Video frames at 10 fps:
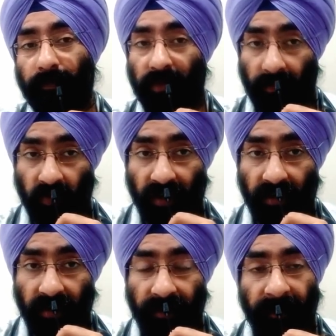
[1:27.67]

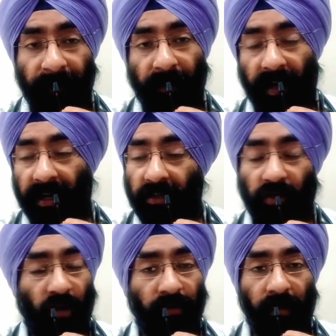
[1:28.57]
subject and
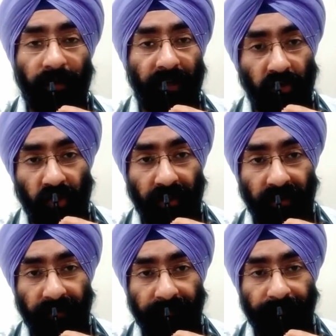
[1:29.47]
let's talk about allergies.